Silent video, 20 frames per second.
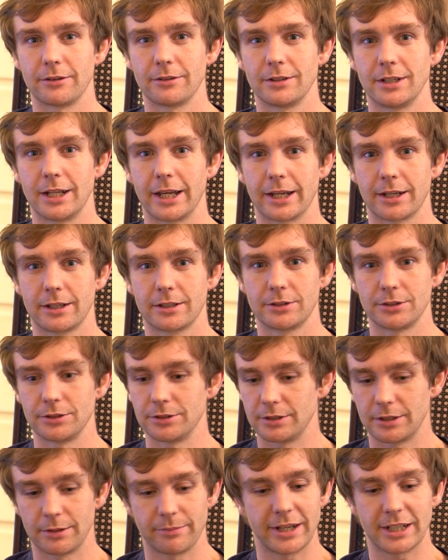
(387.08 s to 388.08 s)
like
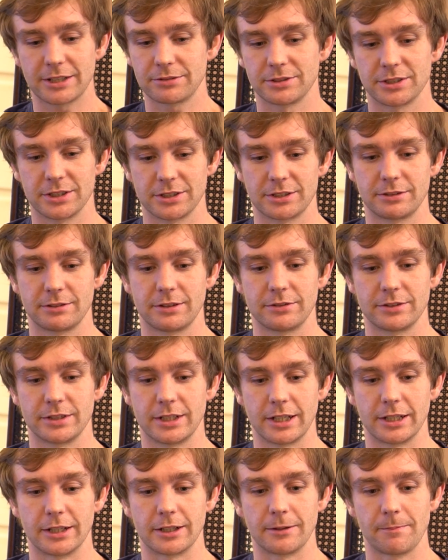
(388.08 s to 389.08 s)
doing the best results I've ever
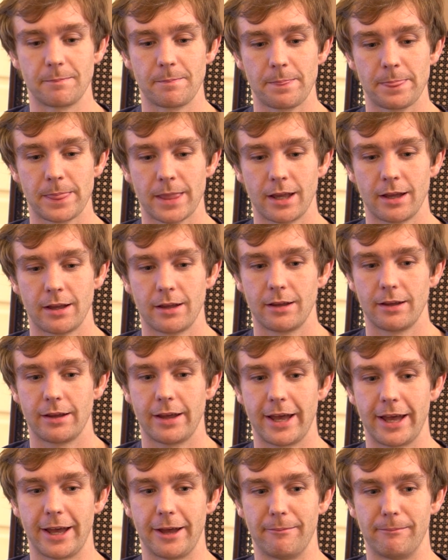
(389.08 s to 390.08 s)
done.
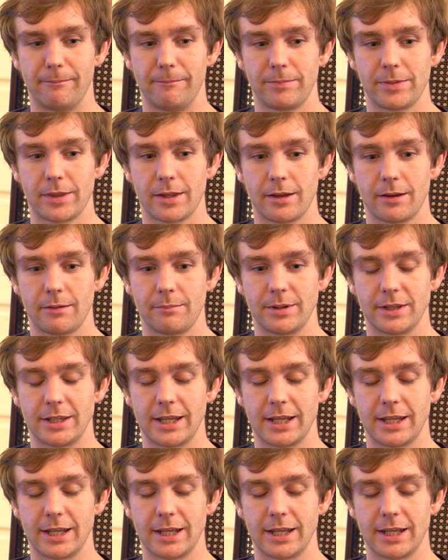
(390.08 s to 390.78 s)
But